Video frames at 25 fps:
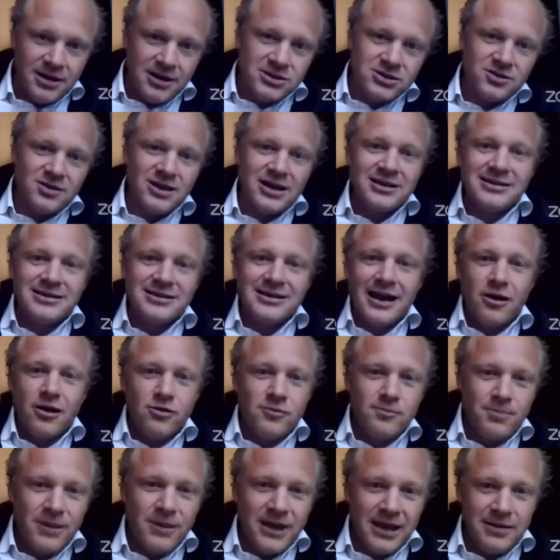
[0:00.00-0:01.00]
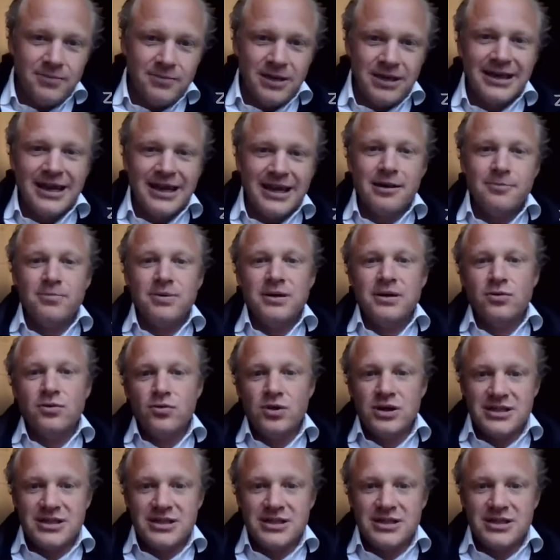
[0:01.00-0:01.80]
So that down payment can be